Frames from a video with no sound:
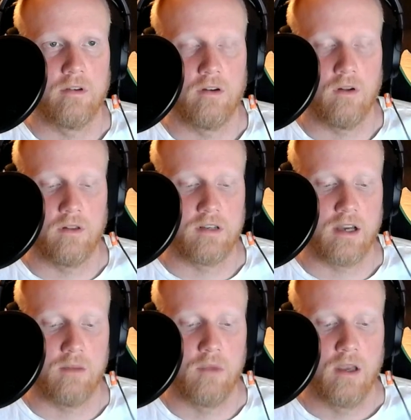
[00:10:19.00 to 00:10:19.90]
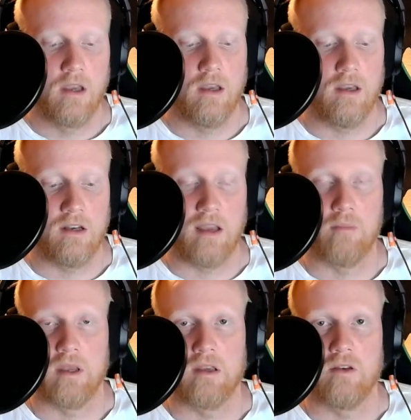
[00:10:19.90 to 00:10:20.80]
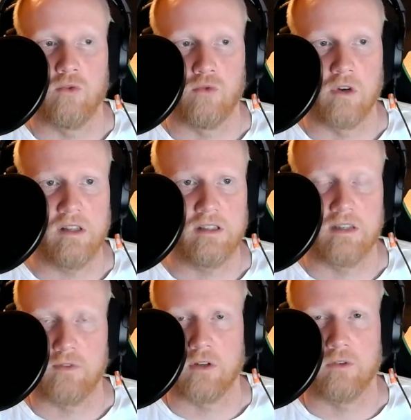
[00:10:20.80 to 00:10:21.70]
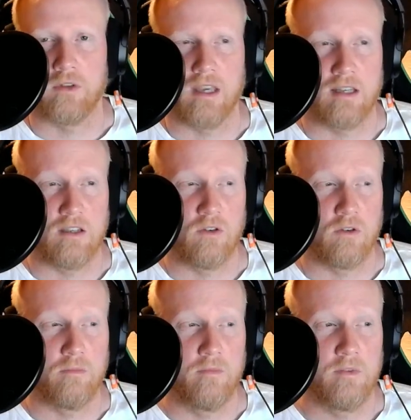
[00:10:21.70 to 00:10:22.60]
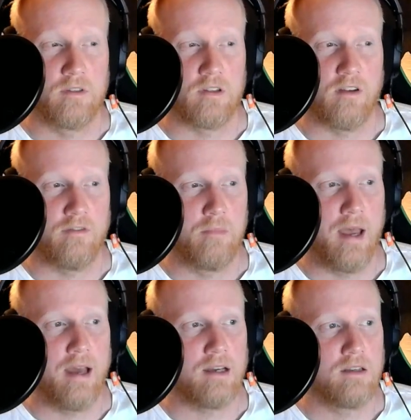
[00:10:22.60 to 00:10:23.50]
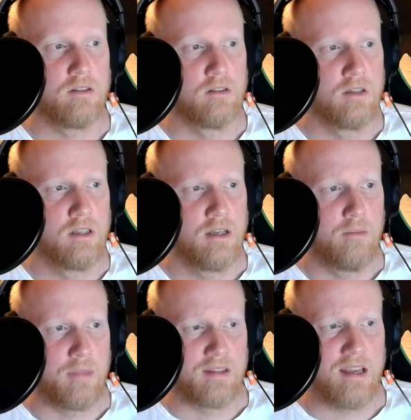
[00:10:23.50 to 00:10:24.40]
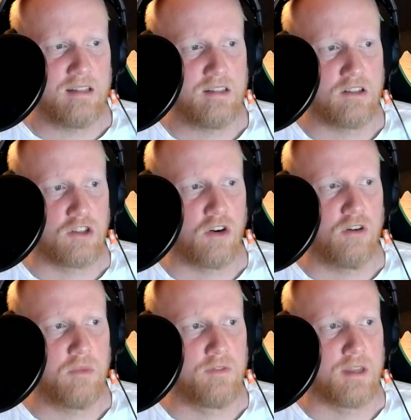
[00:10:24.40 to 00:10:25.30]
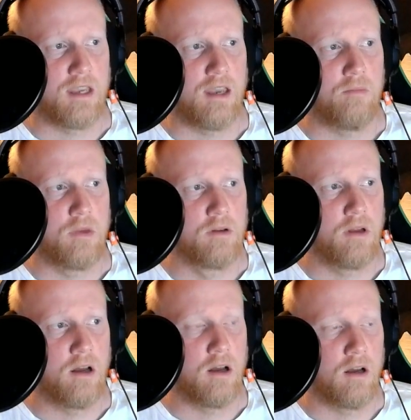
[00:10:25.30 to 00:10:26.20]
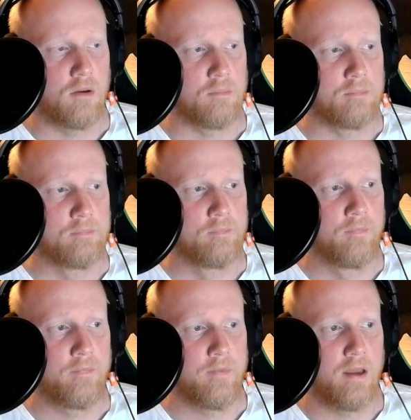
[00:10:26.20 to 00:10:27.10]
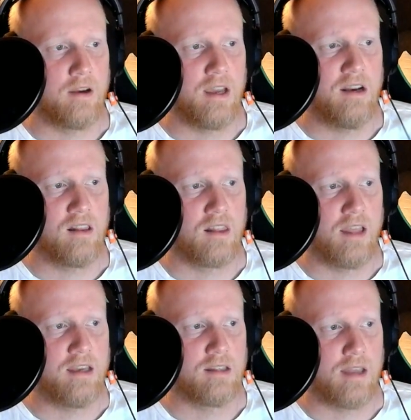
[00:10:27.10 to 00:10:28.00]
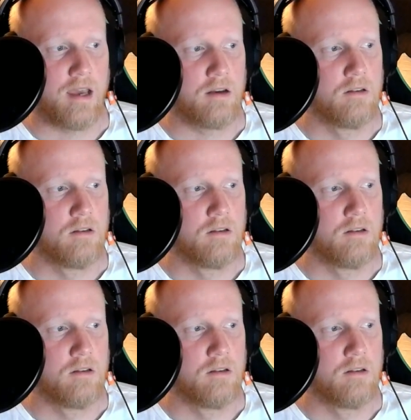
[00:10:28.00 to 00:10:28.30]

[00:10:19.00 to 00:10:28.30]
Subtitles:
all the time, it can be really difficult to get your stuff back. But that's the charm of the game. I kind of like that.